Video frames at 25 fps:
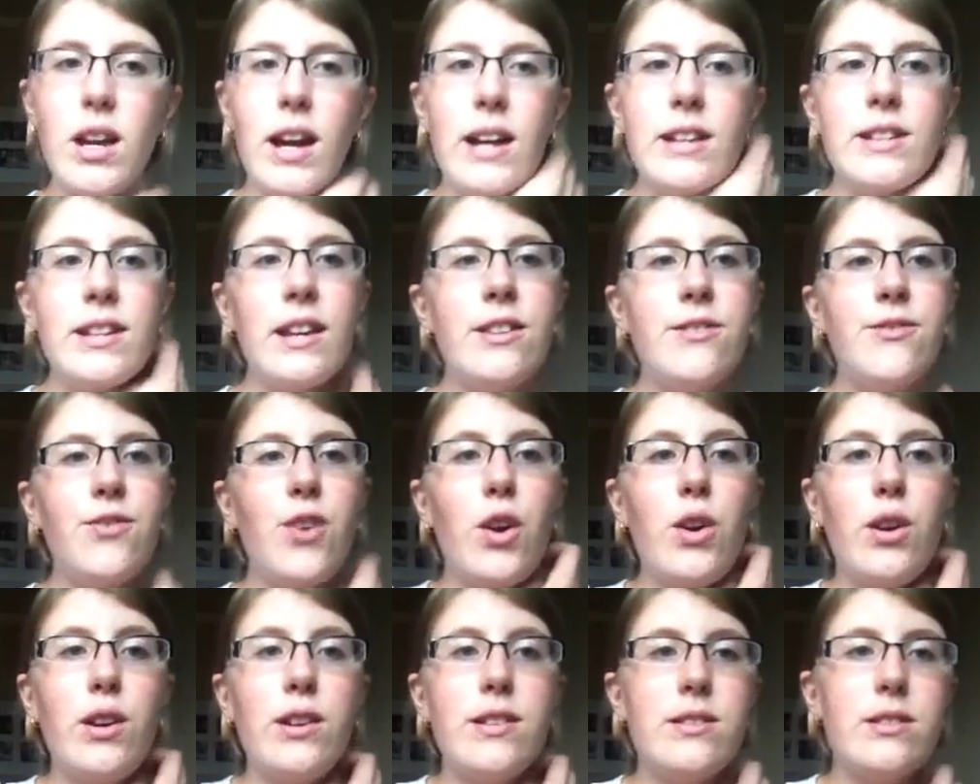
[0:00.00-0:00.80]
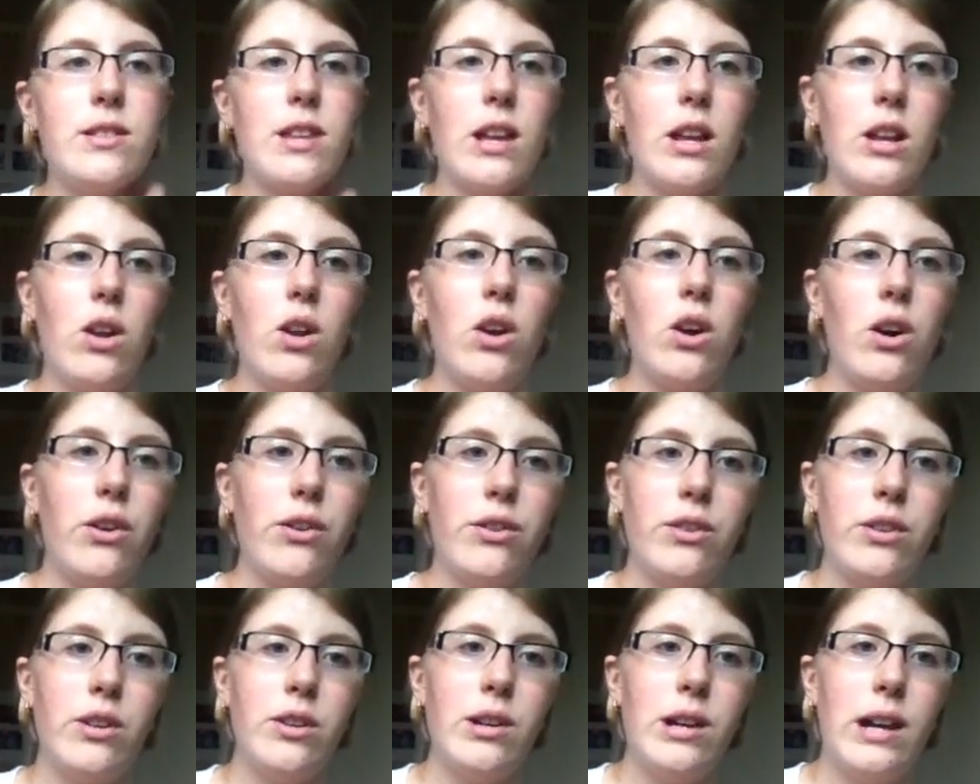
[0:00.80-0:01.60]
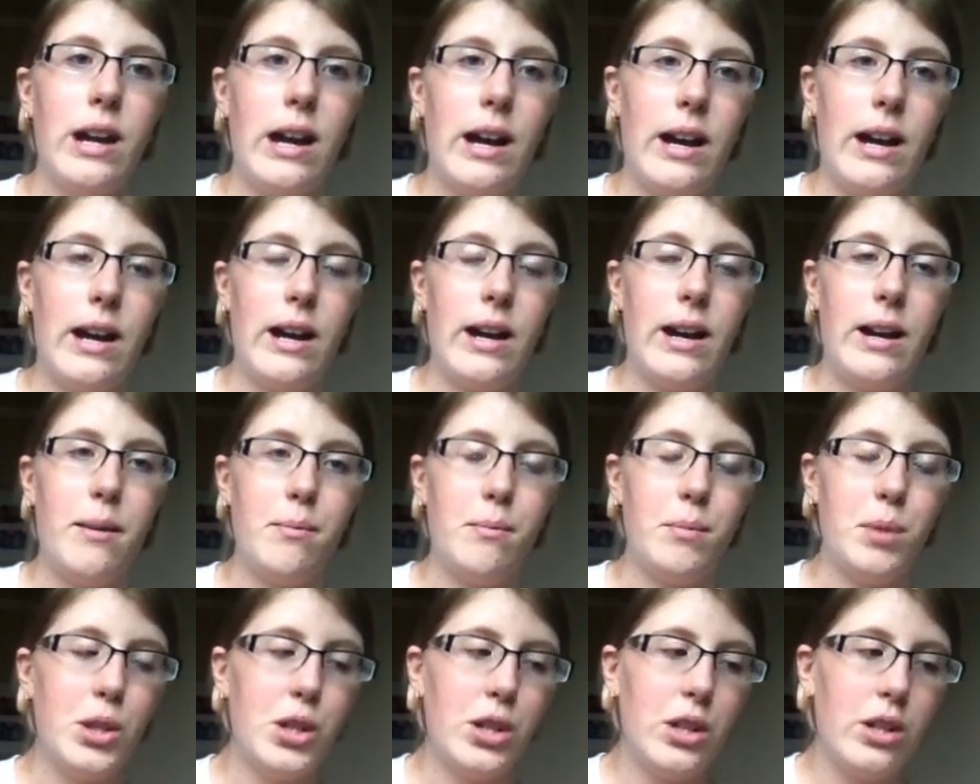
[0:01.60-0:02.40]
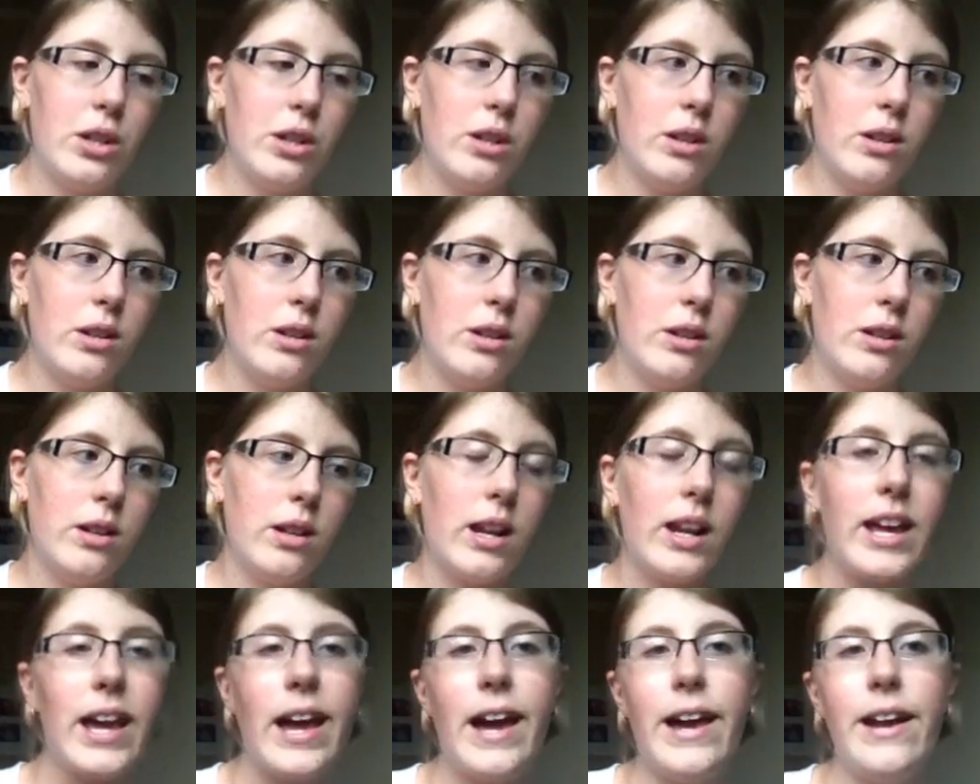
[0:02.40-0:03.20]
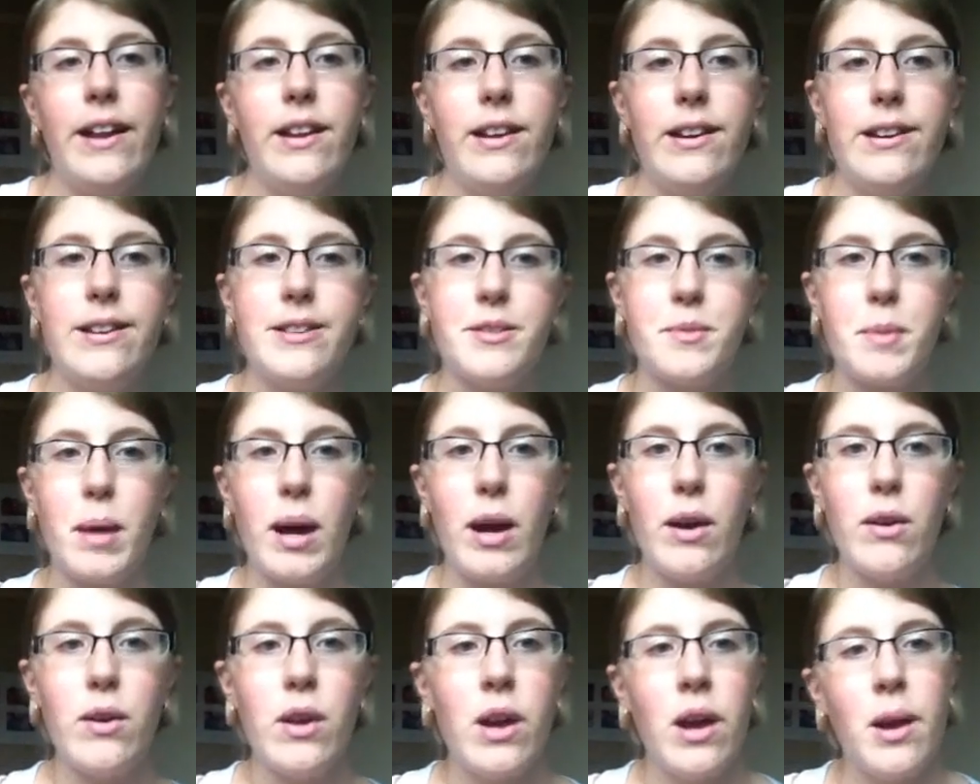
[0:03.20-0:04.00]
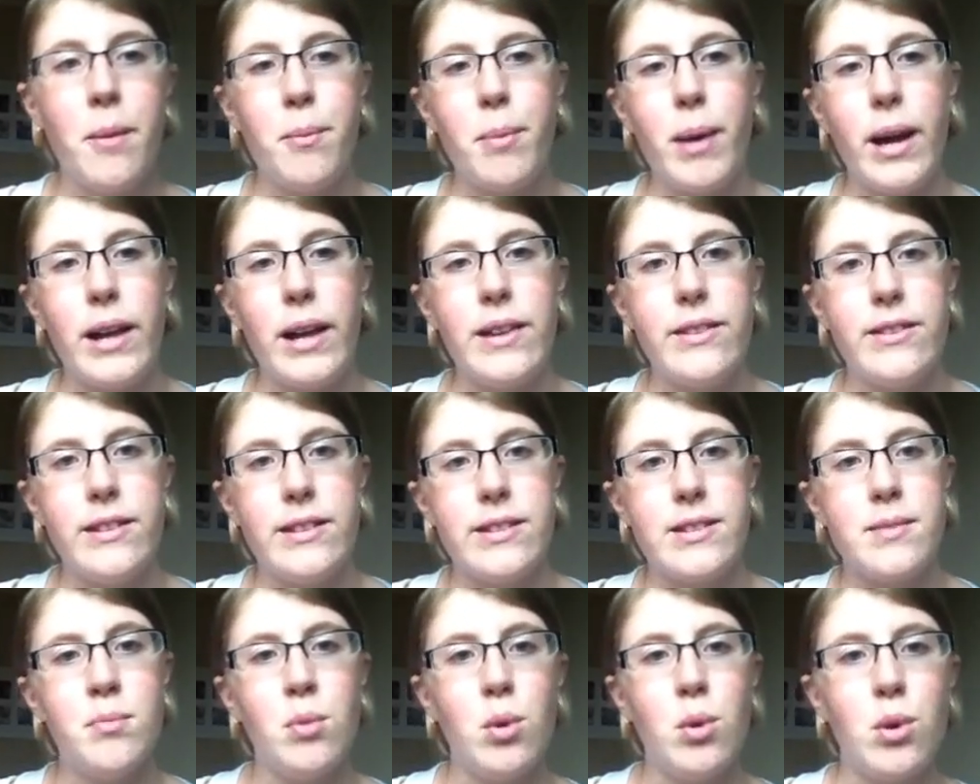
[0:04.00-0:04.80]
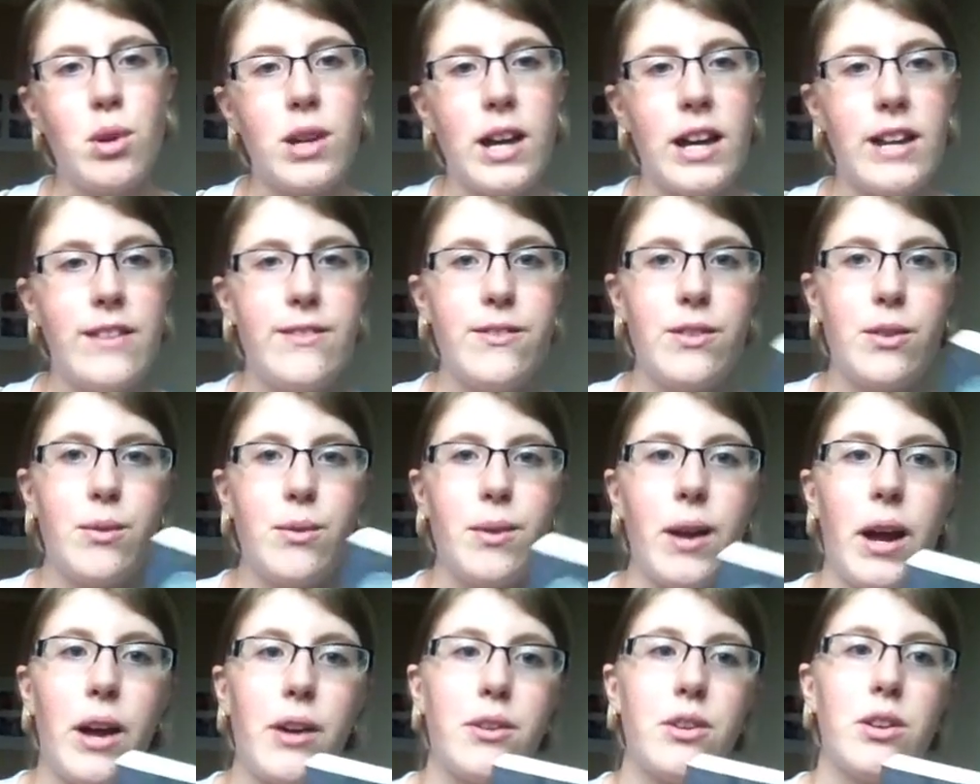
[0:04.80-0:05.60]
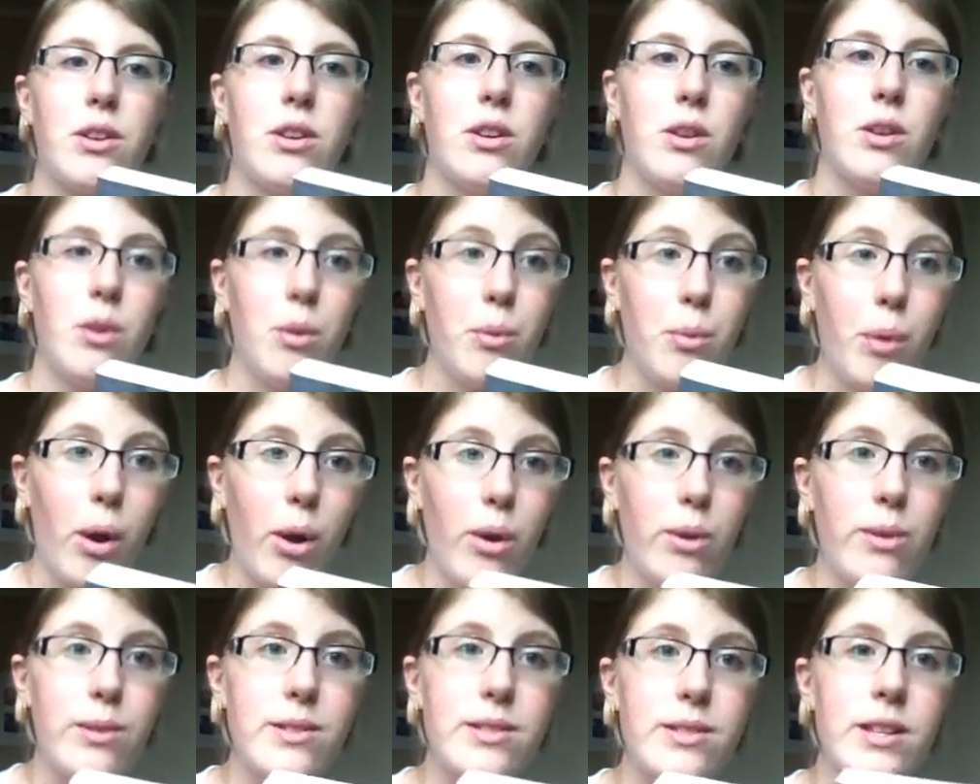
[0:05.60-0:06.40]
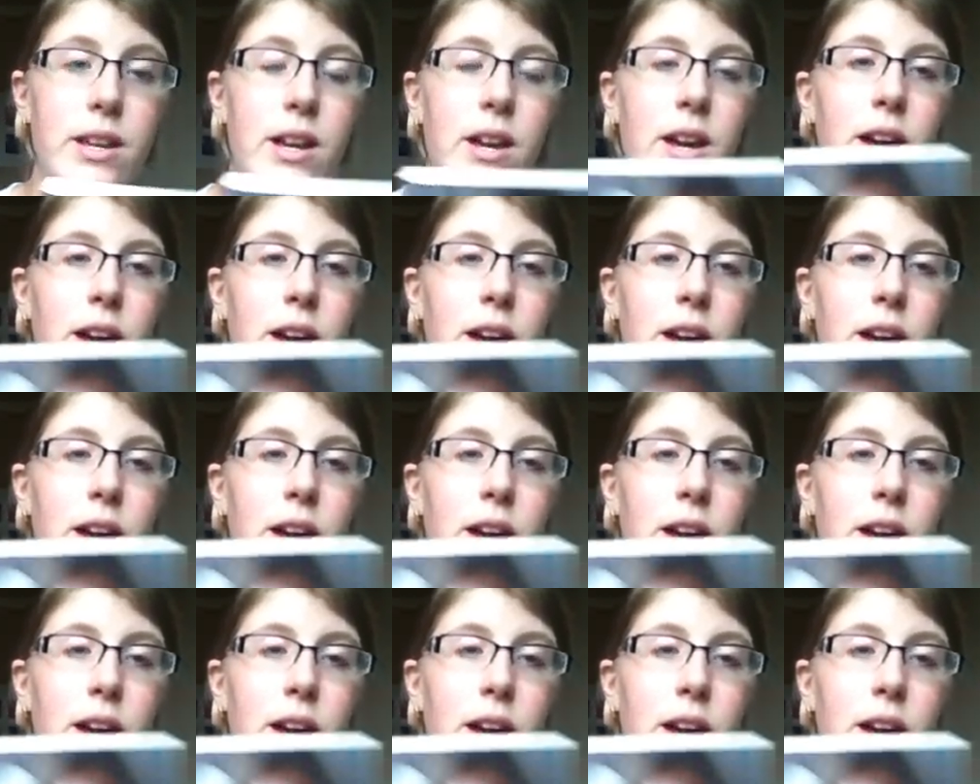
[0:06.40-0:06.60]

does focus a lot on Liana as well, but it's more kind of around Rose,